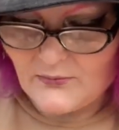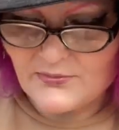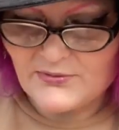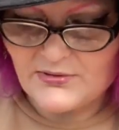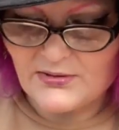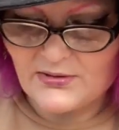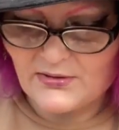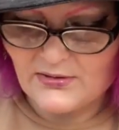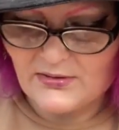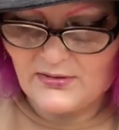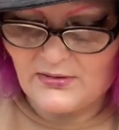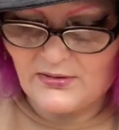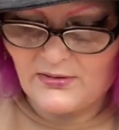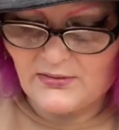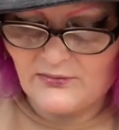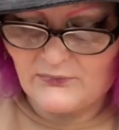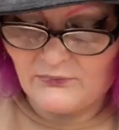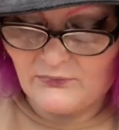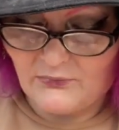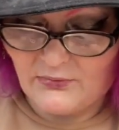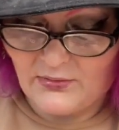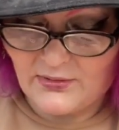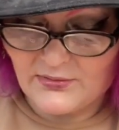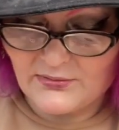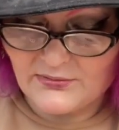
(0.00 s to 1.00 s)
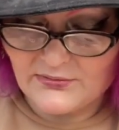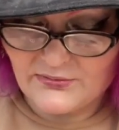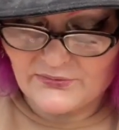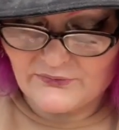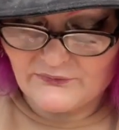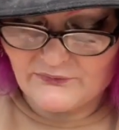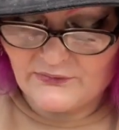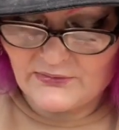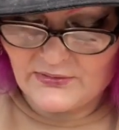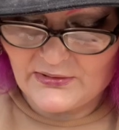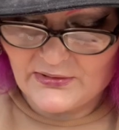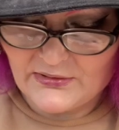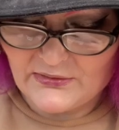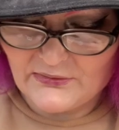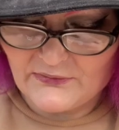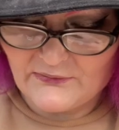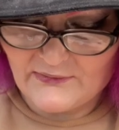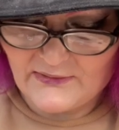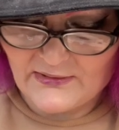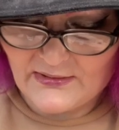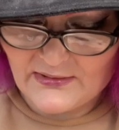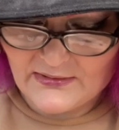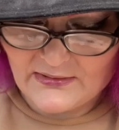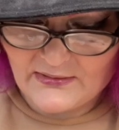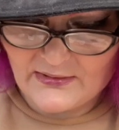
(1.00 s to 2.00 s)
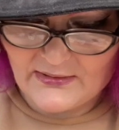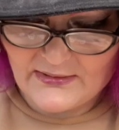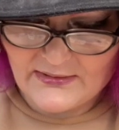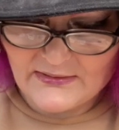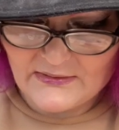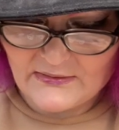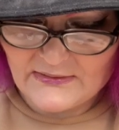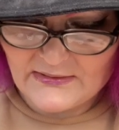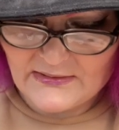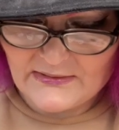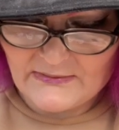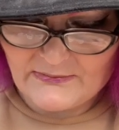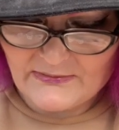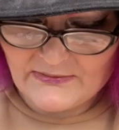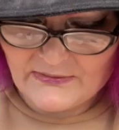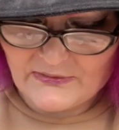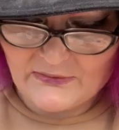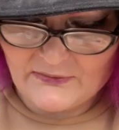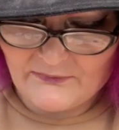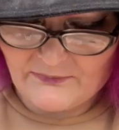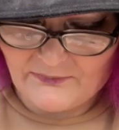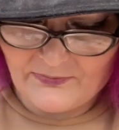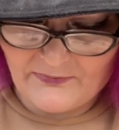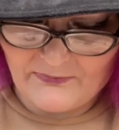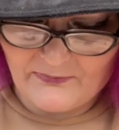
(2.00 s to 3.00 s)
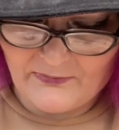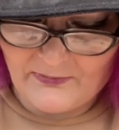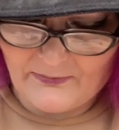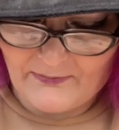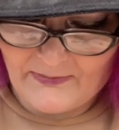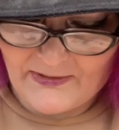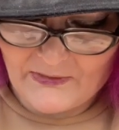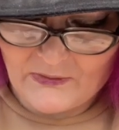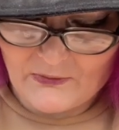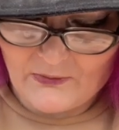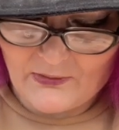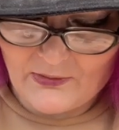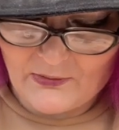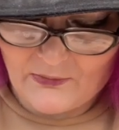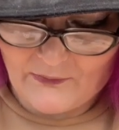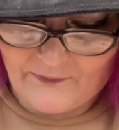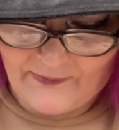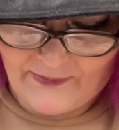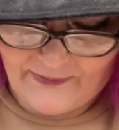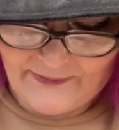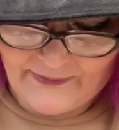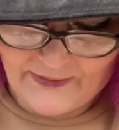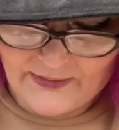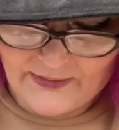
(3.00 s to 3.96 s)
I should really do things like this because it's good for my health, I